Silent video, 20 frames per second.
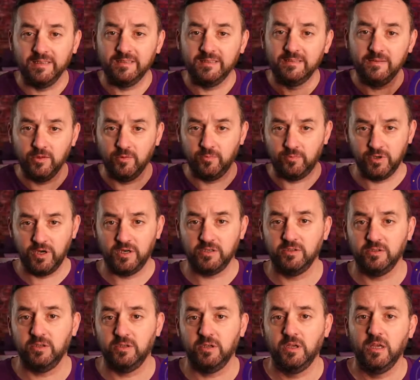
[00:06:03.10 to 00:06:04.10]
the
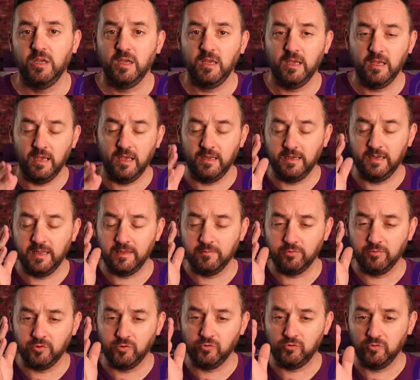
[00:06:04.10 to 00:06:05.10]
pressure, enable
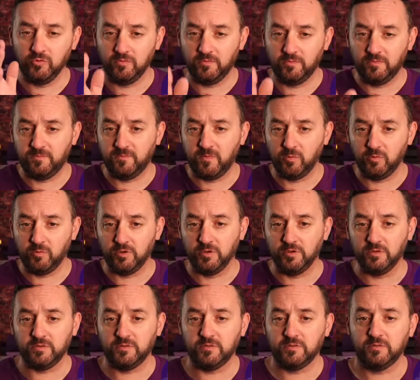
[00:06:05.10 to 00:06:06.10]
you to
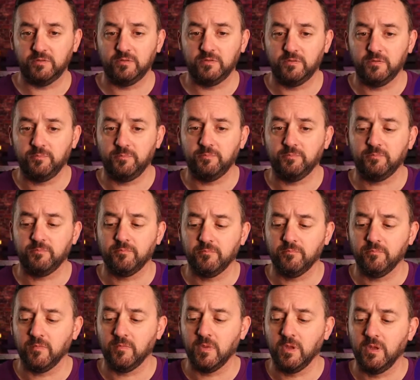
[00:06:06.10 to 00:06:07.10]
focus.
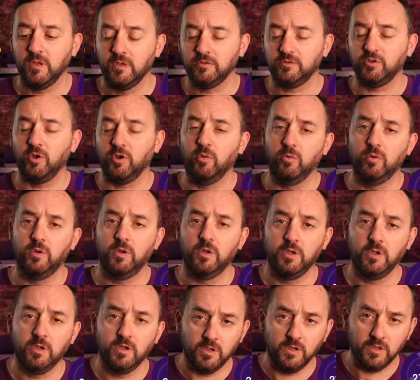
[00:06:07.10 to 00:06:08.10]
So
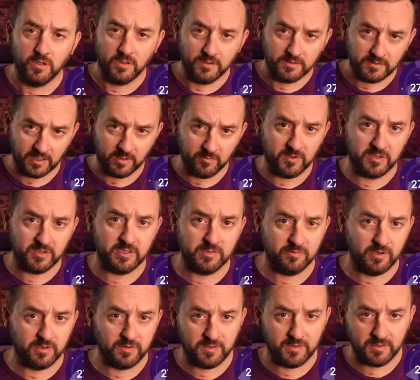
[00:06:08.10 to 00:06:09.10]
take a big deep
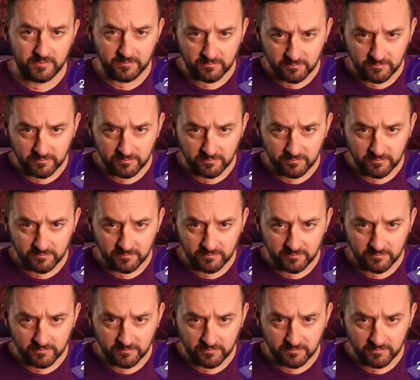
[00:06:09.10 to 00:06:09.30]
breath in